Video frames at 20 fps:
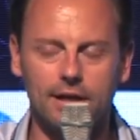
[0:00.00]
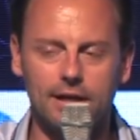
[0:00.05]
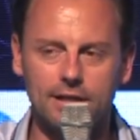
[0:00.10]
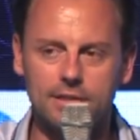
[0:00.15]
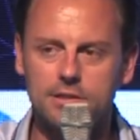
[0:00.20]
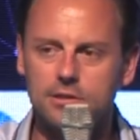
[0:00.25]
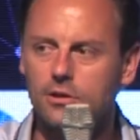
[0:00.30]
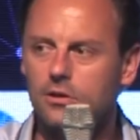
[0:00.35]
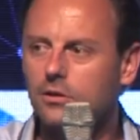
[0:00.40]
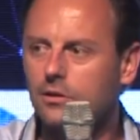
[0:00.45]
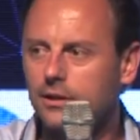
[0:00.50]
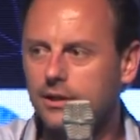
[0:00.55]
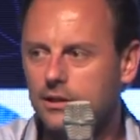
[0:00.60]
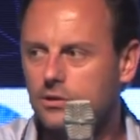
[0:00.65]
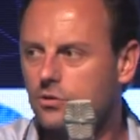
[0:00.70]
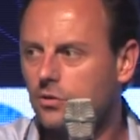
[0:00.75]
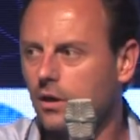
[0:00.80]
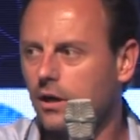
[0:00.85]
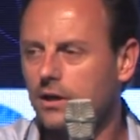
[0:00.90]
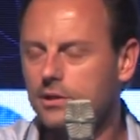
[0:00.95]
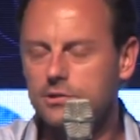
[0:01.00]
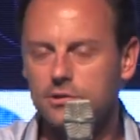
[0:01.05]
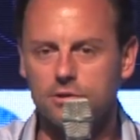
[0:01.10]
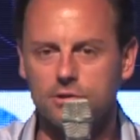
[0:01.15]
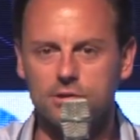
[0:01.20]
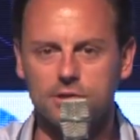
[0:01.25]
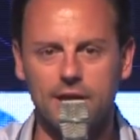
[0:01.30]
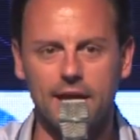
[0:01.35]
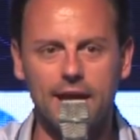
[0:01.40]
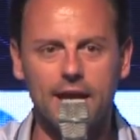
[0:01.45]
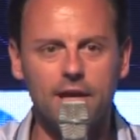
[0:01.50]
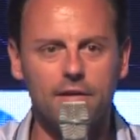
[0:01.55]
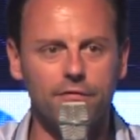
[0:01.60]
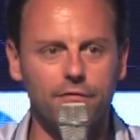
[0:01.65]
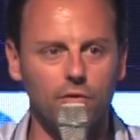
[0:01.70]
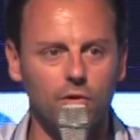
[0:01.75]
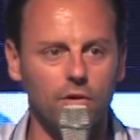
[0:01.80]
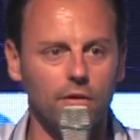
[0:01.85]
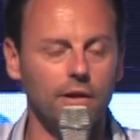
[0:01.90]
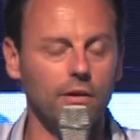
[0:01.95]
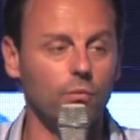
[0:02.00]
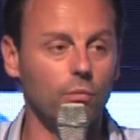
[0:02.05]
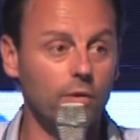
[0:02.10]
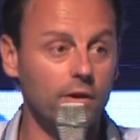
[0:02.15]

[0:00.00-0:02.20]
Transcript: Sterling Trust, or just a handful that